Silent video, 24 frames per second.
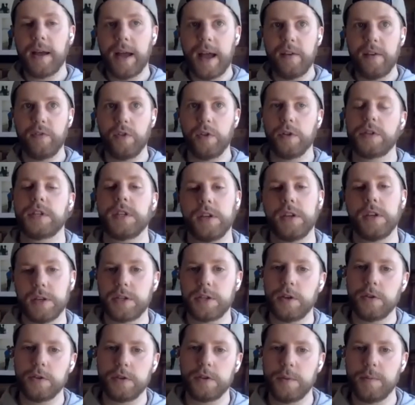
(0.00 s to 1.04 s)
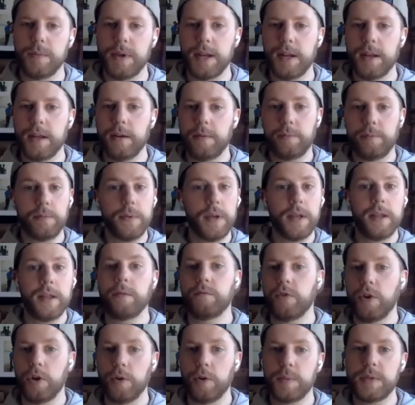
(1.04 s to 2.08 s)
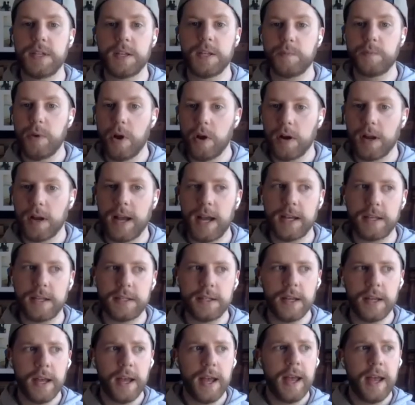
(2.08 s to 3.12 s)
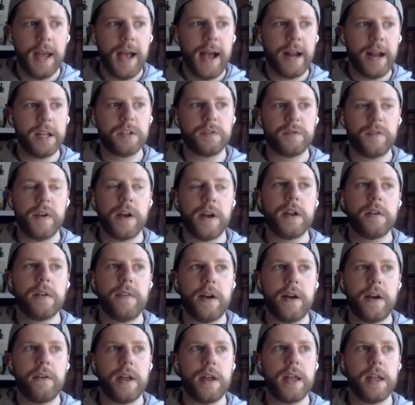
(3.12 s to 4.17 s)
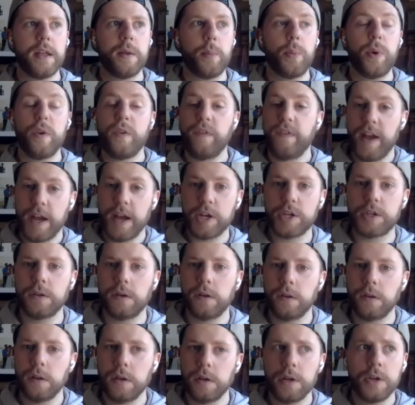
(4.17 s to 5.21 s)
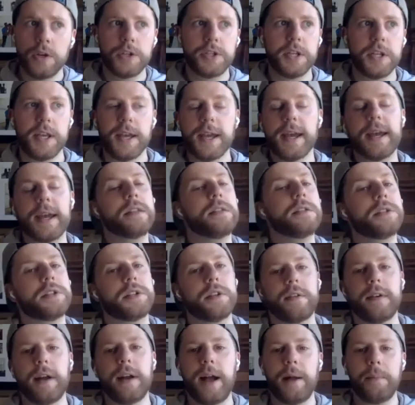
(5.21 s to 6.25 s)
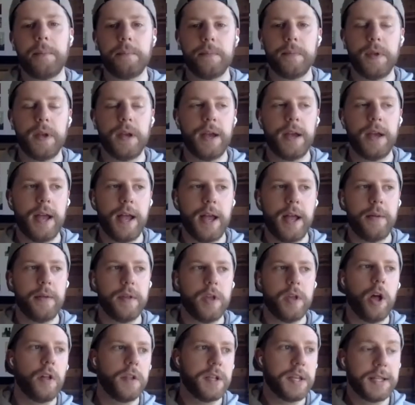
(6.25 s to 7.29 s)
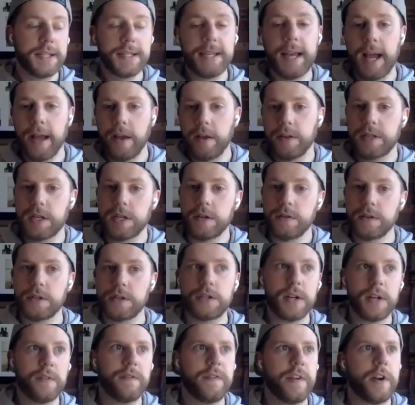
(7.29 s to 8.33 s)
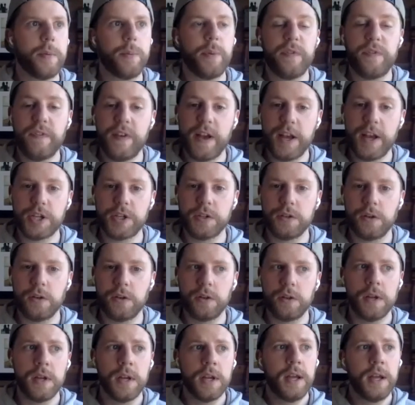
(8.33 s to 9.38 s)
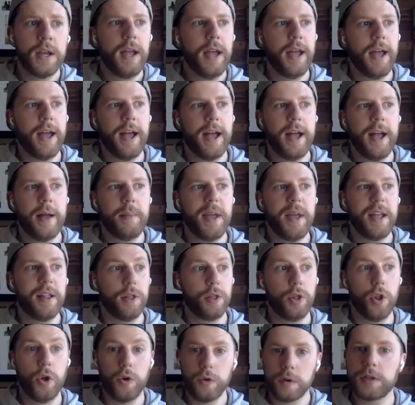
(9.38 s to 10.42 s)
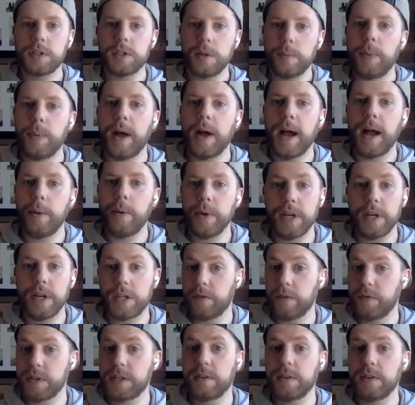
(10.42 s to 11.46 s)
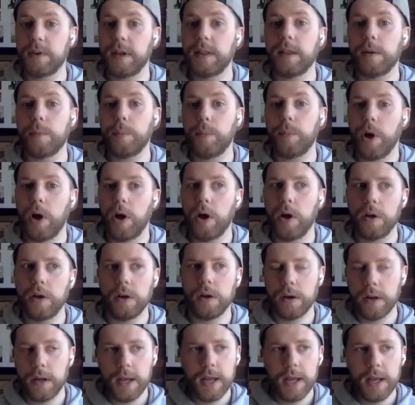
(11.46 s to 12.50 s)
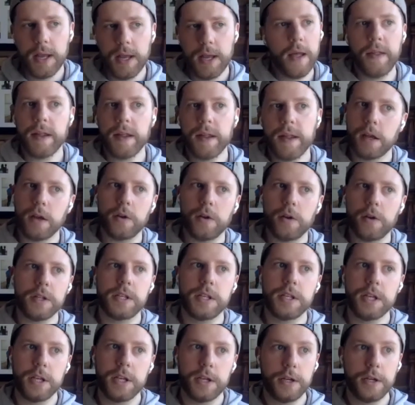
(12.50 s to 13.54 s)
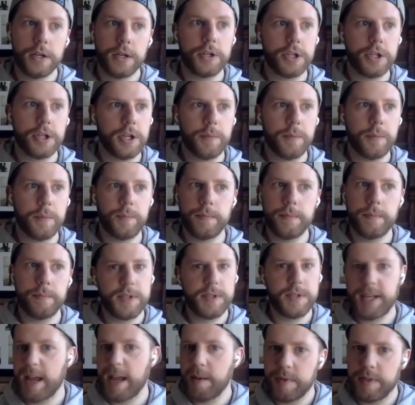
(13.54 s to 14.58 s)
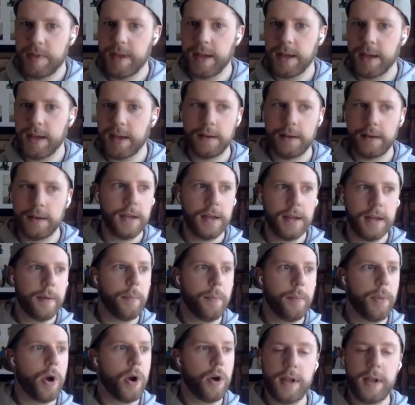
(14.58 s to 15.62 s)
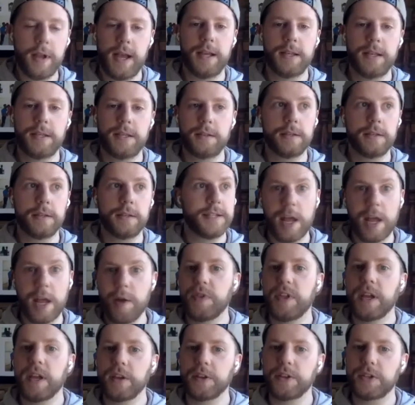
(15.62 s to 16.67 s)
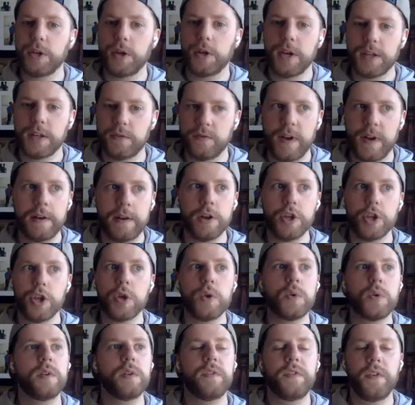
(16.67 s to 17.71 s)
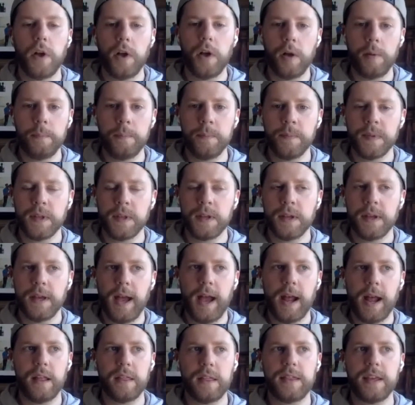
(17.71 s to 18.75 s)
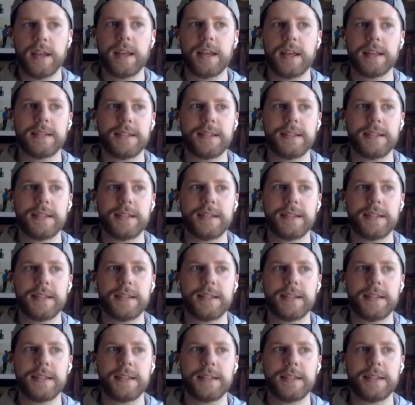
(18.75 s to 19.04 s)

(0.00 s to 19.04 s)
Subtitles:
I've looked at your social media in run up to this podcast, and it's very, very professional. So your Instagram, all your tiles on your Instagram, very professional. It looks the part, which is obviously really important. And then you go into YouTube, same thing, podcast, same thing. So it's very uniform. And I think